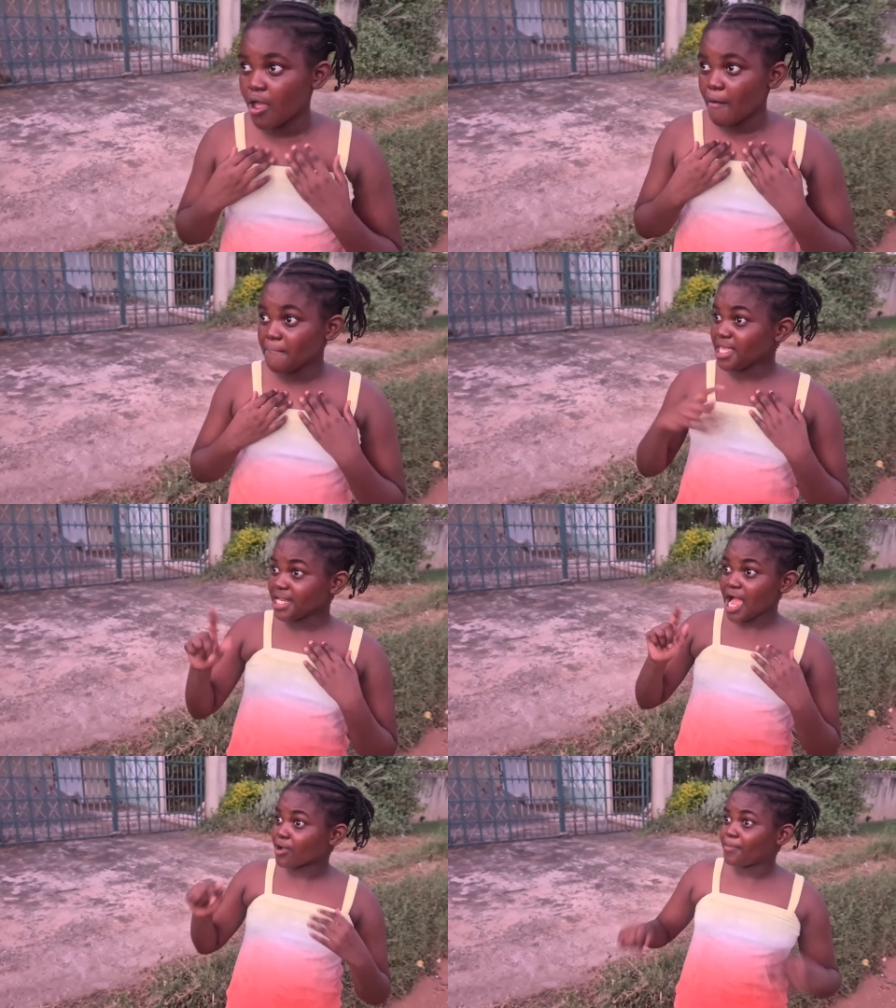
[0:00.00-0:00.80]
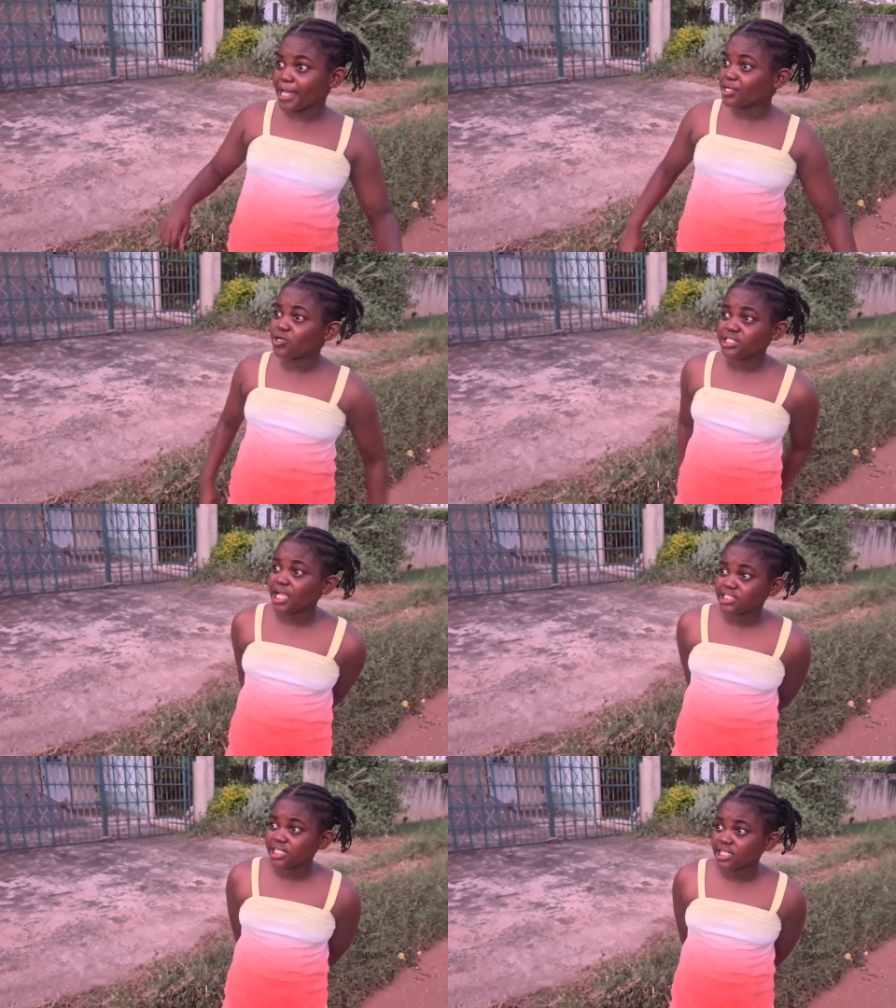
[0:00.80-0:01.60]
Me not go plan no
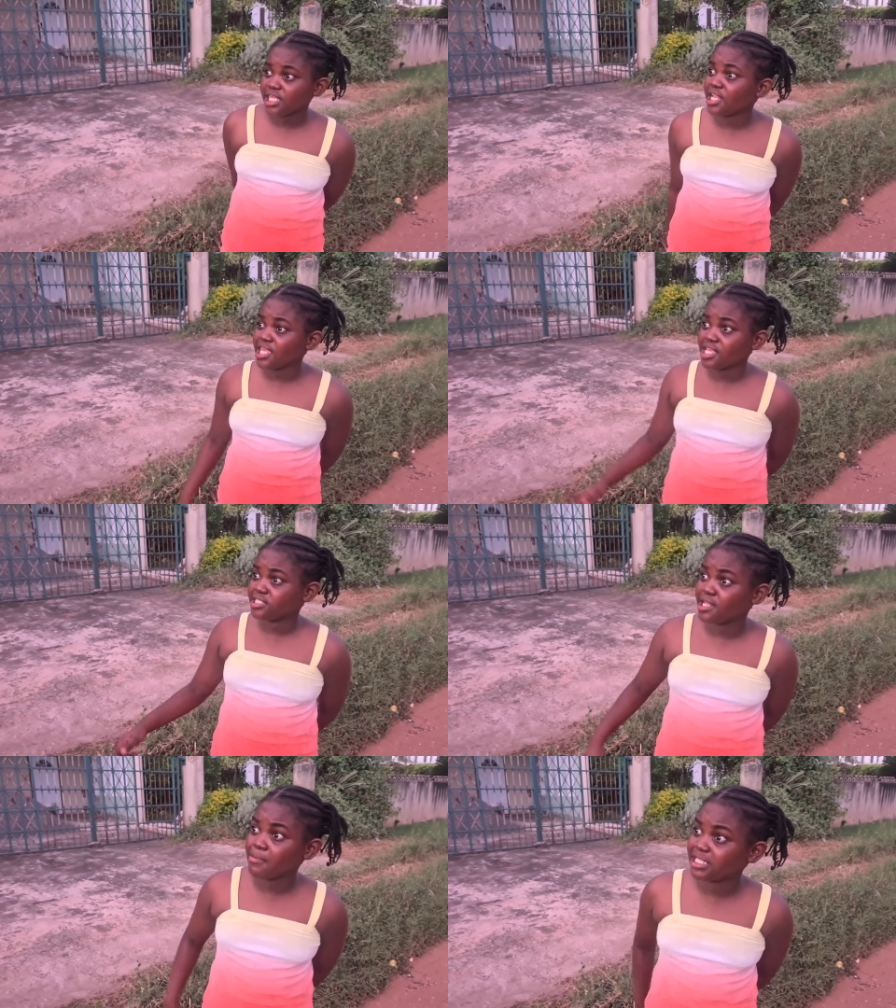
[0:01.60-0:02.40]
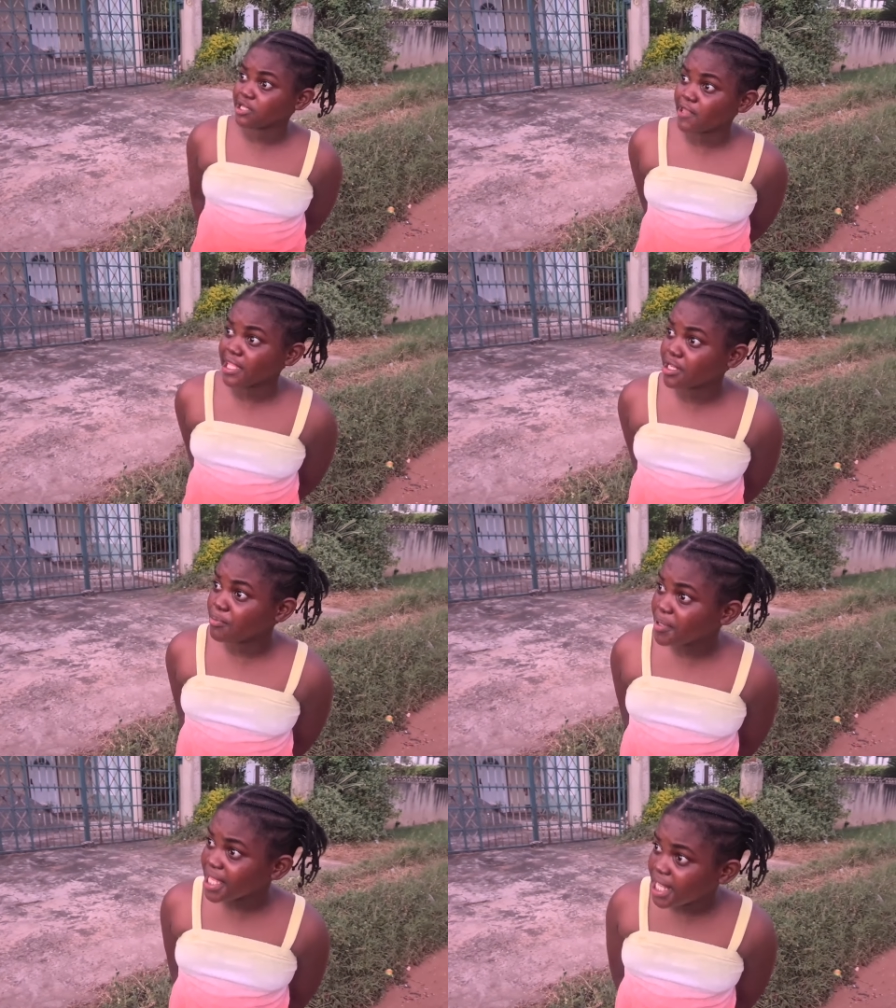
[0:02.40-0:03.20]
taxi. You know yesterday I took a little
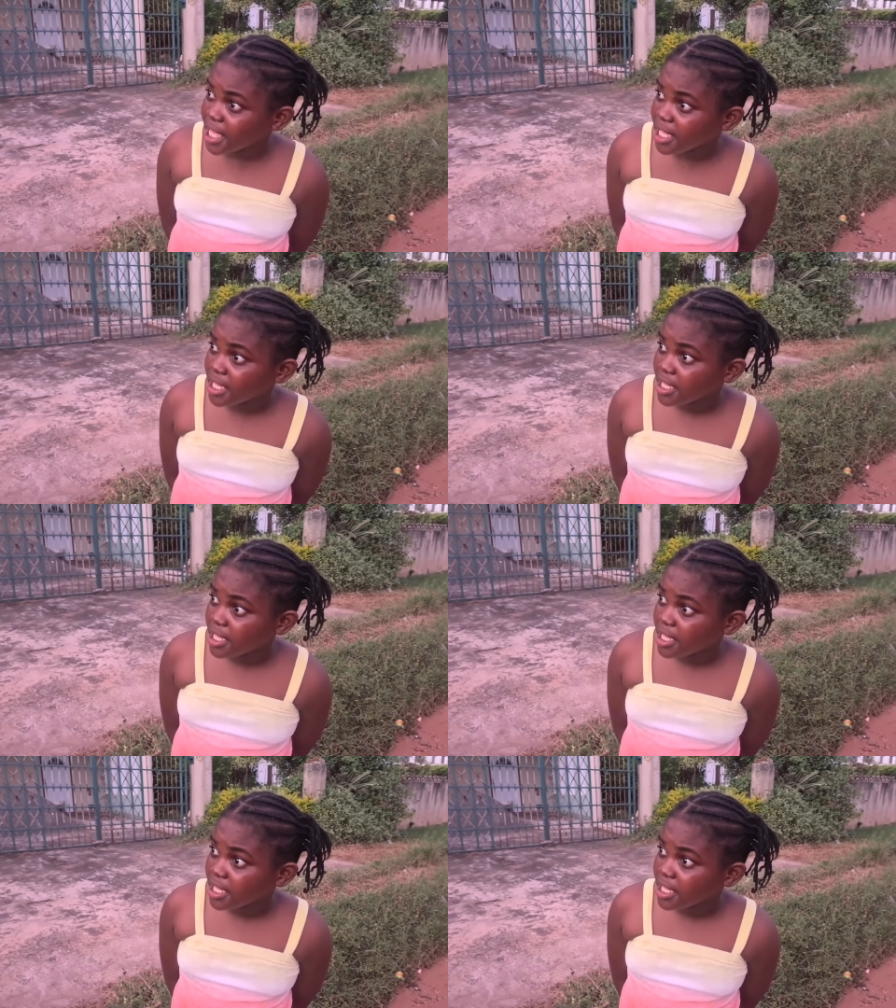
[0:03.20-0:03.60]
picnic.